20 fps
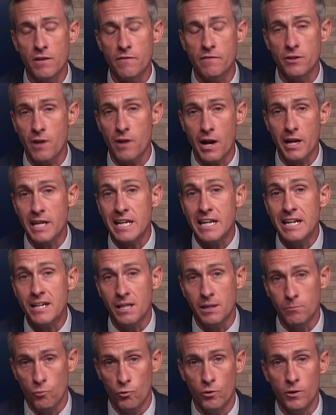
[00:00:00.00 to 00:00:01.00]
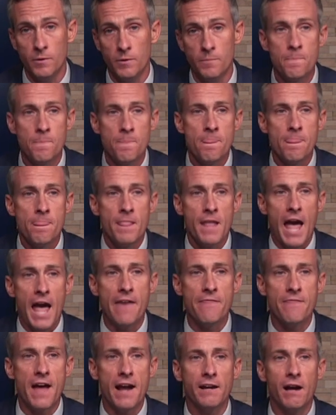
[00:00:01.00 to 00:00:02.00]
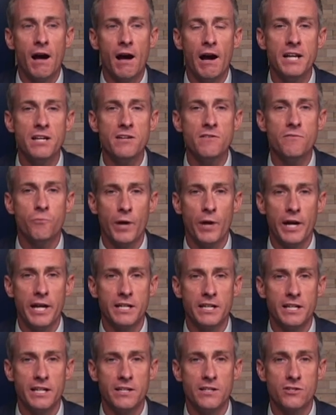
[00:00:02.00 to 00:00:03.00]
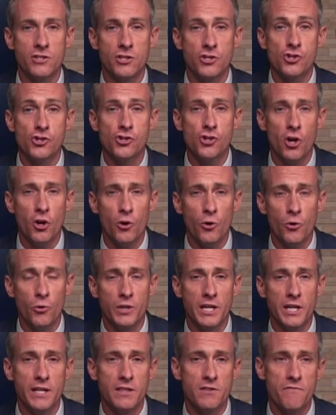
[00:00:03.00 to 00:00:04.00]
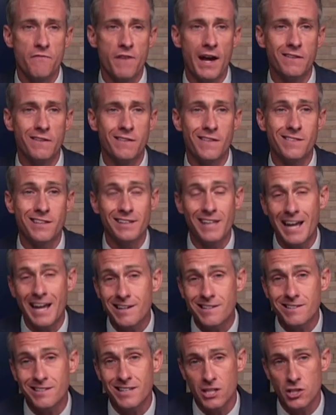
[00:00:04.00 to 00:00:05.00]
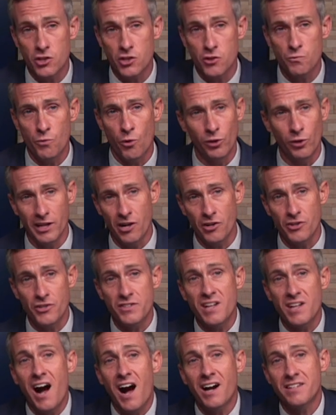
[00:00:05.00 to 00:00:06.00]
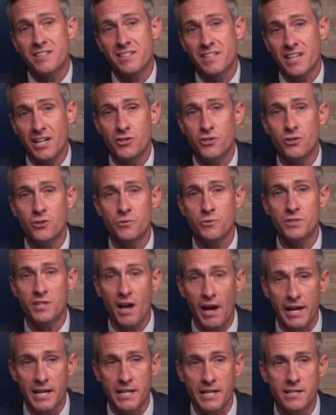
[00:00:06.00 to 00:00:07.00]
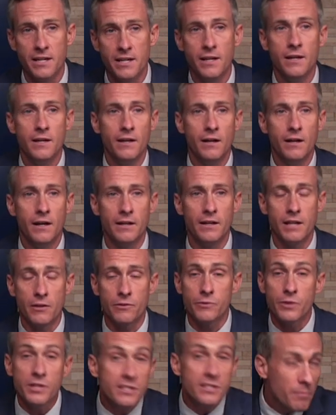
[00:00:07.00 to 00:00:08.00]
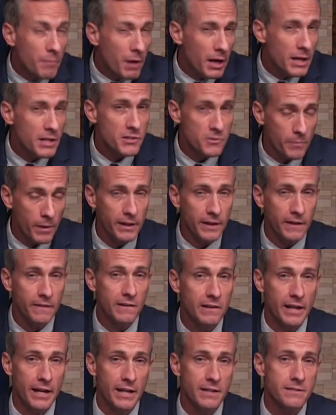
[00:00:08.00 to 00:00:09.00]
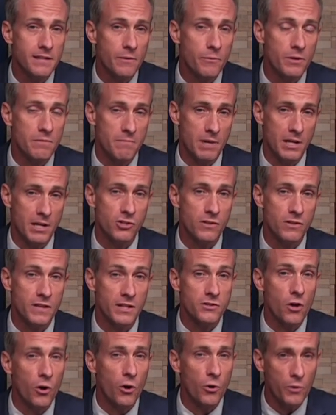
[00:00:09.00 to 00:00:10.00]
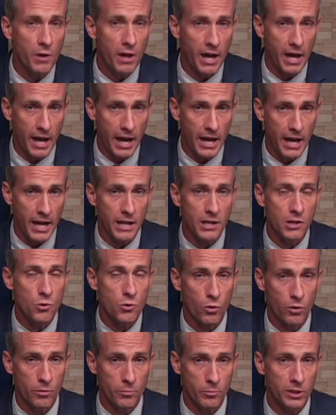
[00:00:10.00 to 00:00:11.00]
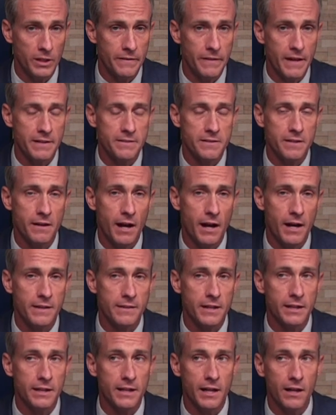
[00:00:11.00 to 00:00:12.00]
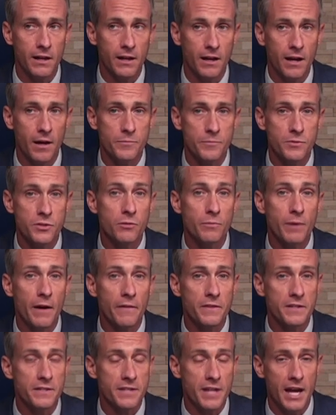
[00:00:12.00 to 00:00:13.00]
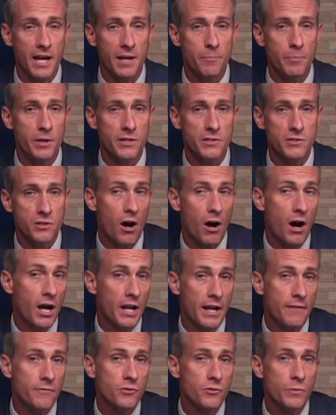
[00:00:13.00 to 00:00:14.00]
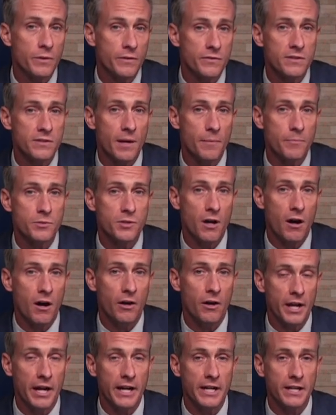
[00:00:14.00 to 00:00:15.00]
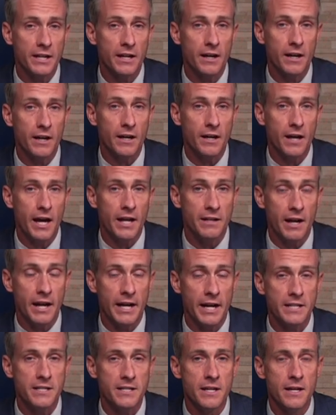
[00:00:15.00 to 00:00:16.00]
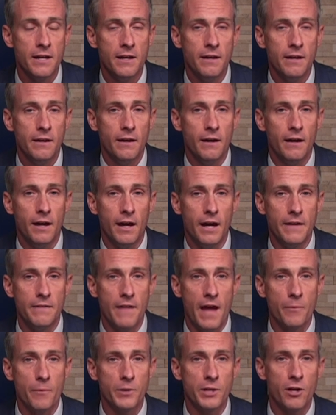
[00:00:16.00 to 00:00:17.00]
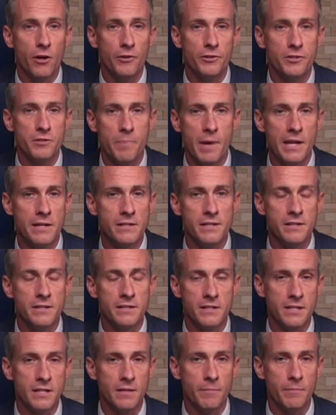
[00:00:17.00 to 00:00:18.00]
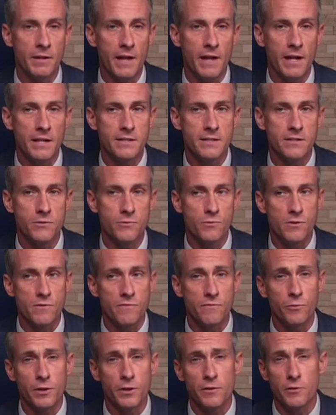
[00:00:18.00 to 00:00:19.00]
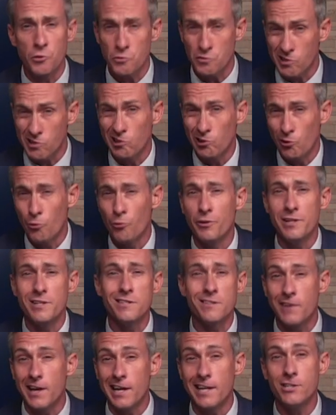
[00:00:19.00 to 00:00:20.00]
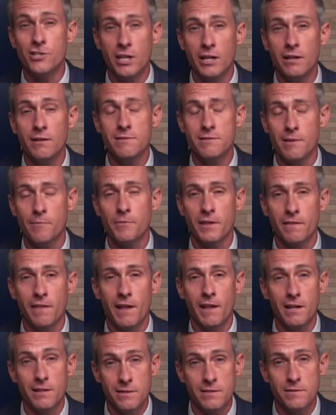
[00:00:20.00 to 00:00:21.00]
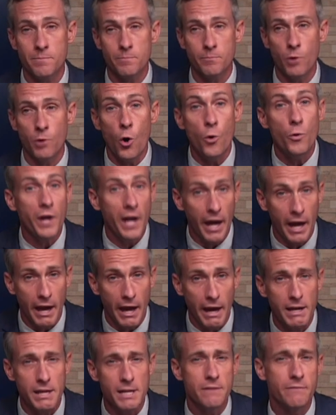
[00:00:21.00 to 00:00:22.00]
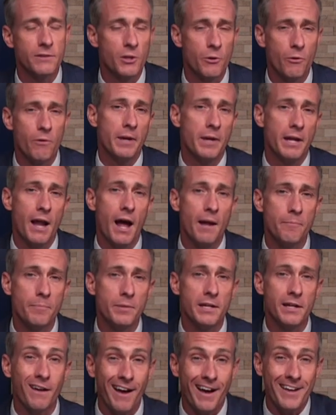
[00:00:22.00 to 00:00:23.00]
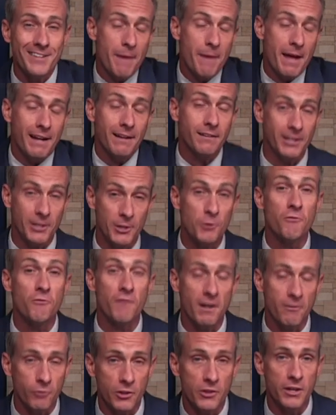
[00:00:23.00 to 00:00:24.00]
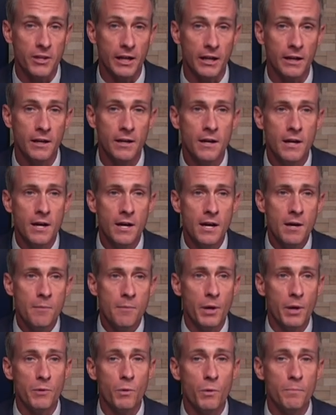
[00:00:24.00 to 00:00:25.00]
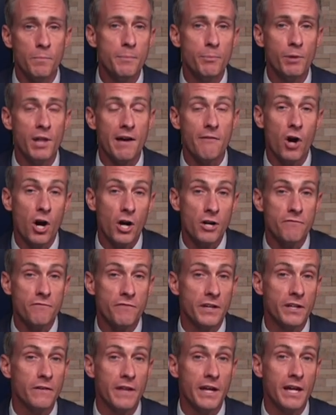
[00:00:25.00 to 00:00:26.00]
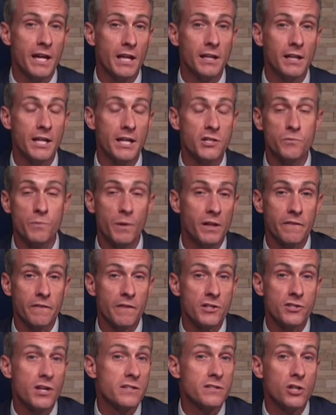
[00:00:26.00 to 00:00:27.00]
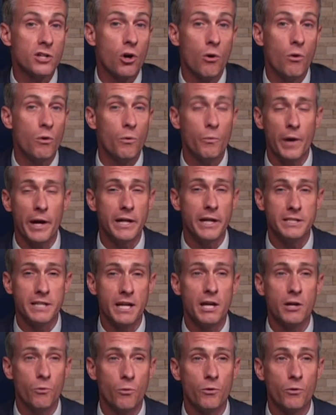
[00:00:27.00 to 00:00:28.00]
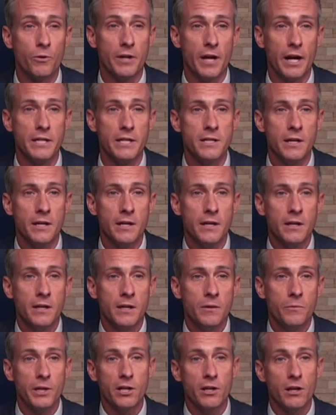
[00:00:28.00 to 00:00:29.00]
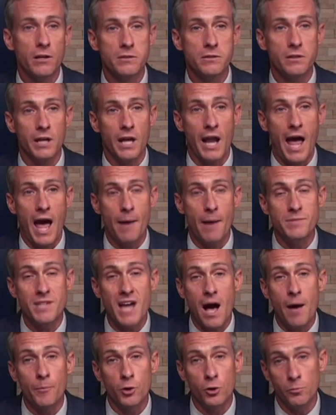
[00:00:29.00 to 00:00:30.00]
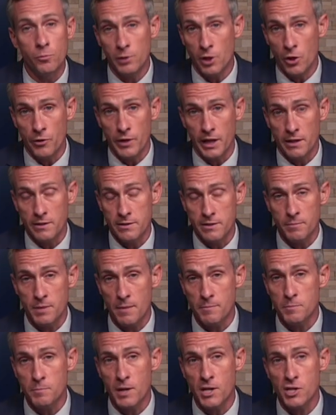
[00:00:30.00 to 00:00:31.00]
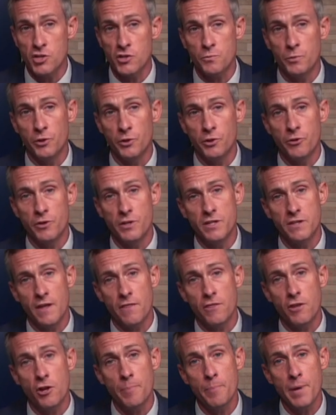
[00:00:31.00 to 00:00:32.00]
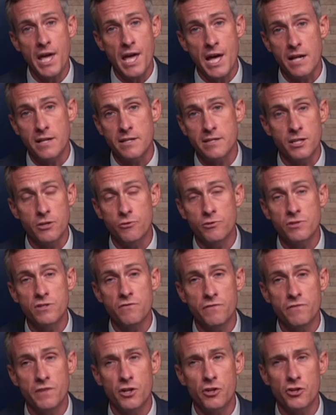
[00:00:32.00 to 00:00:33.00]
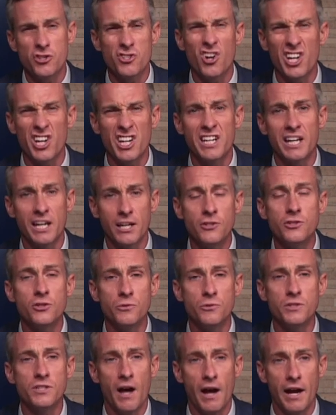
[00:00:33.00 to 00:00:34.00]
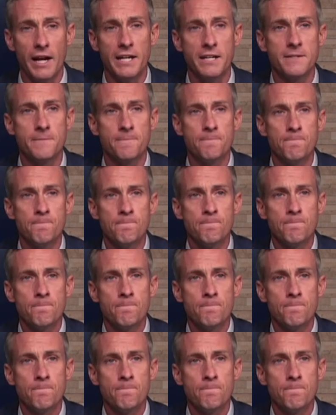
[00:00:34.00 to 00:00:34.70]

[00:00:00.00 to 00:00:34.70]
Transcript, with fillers: even if they're not eating more. And that kind of weight is shown in the fact that the legs get swollen, our socks get too tight. Uh, now, there is some kind of swelling in the legs I want to mention that's okay and normal, and that's the kind that get, comes throughout the day but is gone after we've slept all night uh, at night. Uh, and that we call dependent edema. That's sort of one of those glories of aging, something that is okay, even though it may not be cosmetically your favorite thing. But when people have heart failure, they get leg swelling that doesn't go away day or night. We can also get abdominal bloating, and sometimes patients will notice that their pants that used to fit are starting to get too tight.